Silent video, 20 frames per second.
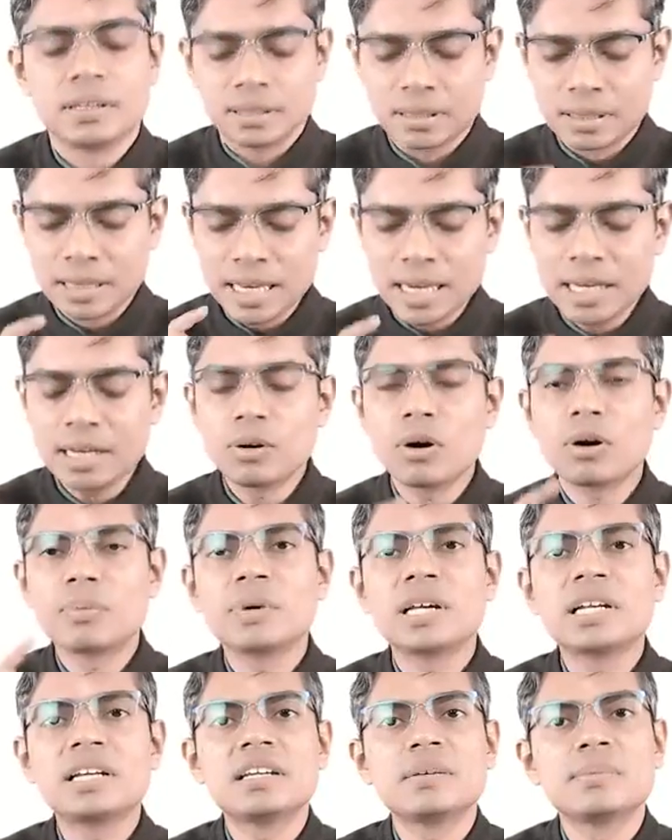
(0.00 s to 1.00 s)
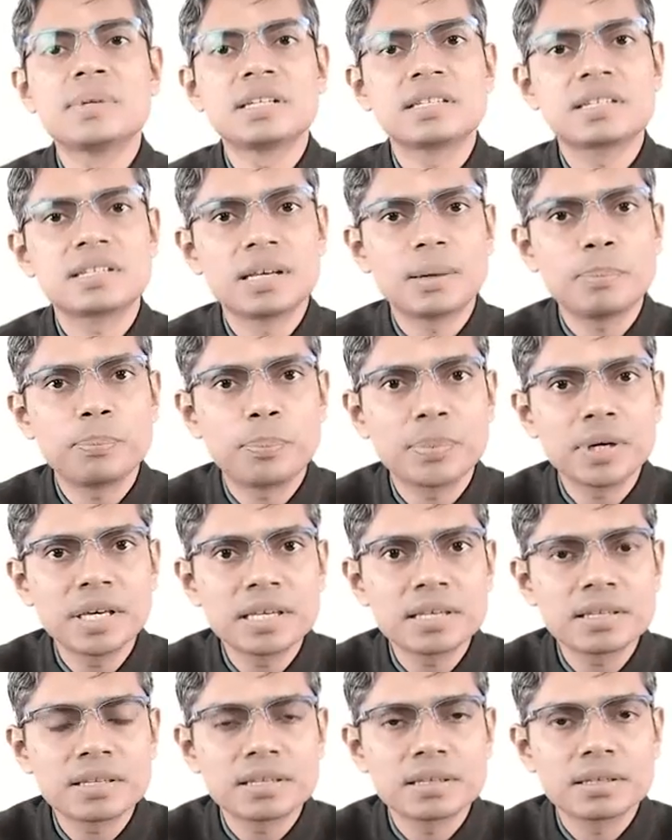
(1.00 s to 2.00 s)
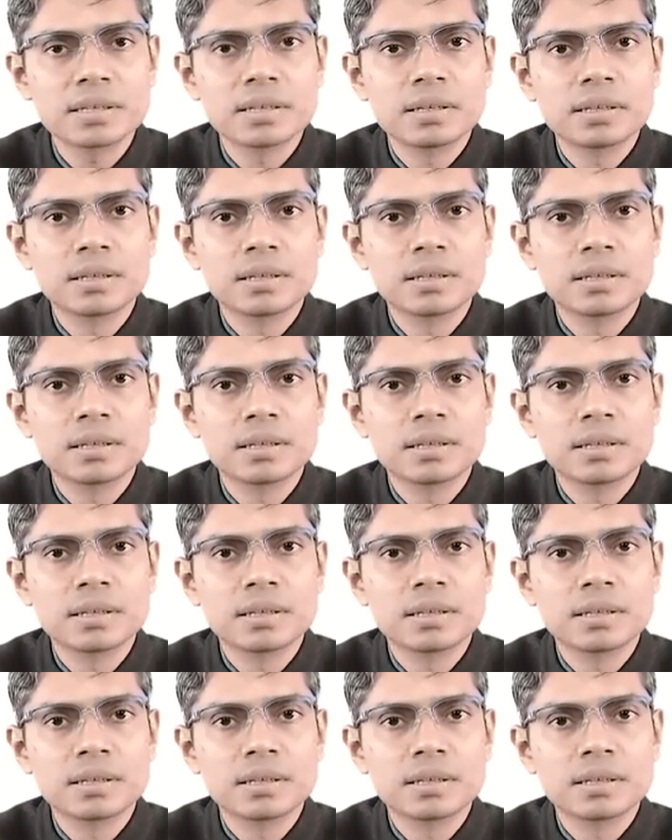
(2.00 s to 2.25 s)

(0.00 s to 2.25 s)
they normally remain suppressed